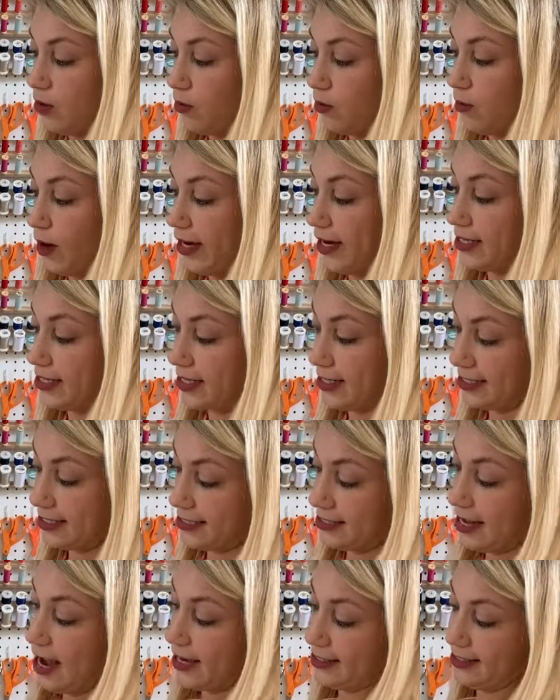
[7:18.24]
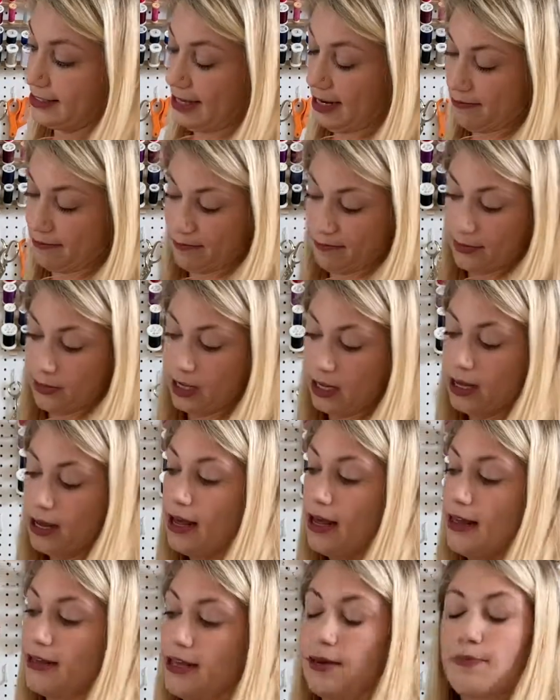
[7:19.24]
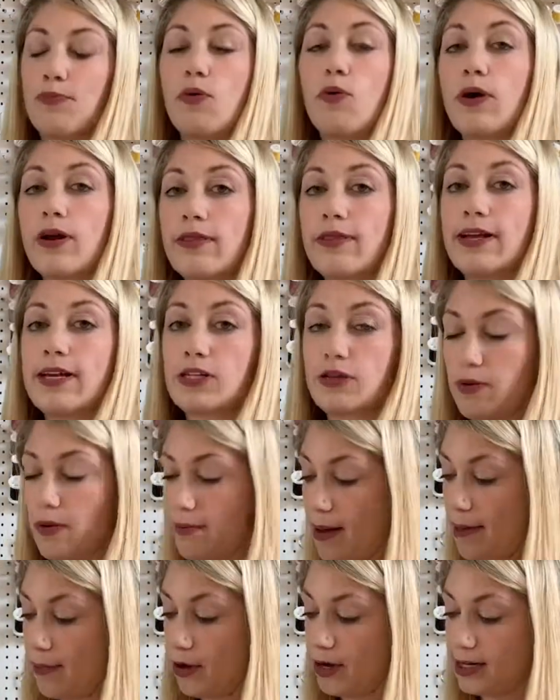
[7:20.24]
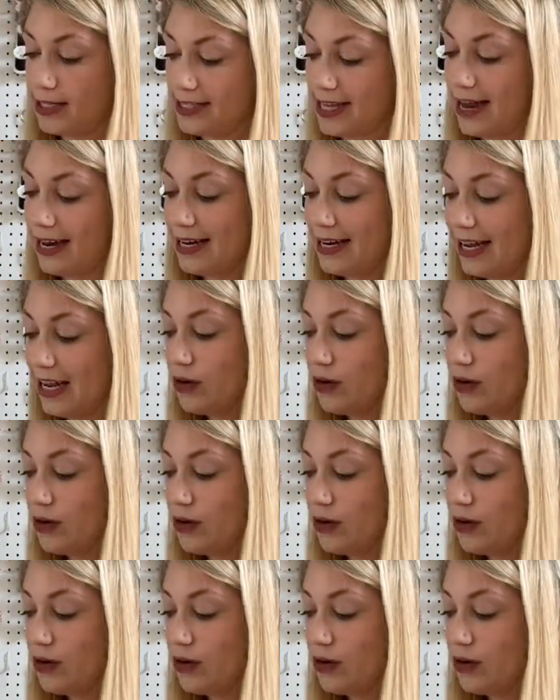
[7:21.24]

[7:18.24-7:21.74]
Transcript: right into the side seam. The important thing to remember is that